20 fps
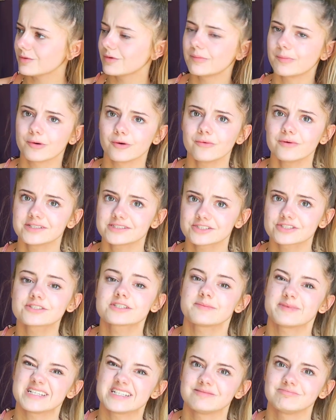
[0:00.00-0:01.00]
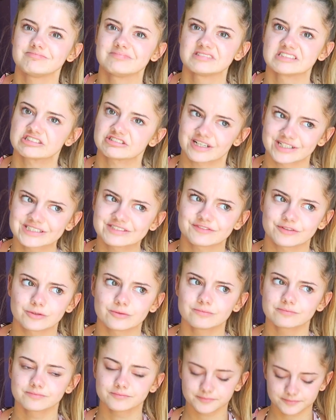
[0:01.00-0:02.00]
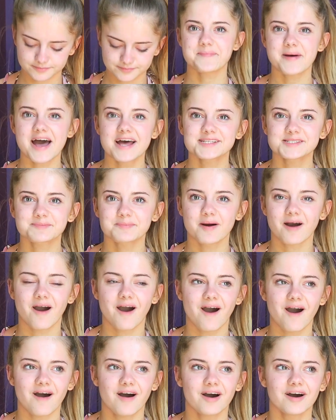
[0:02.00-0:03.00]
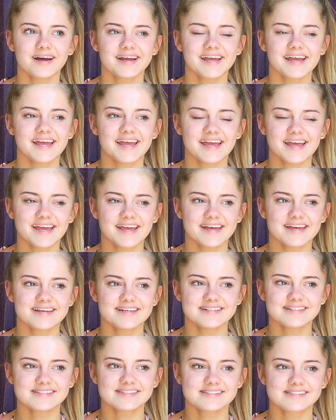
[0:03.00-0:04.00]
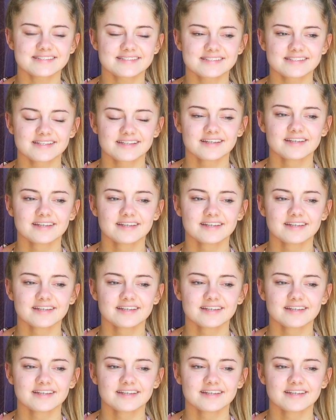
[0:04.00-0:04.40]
doable. It's just a bit stressful. Best part is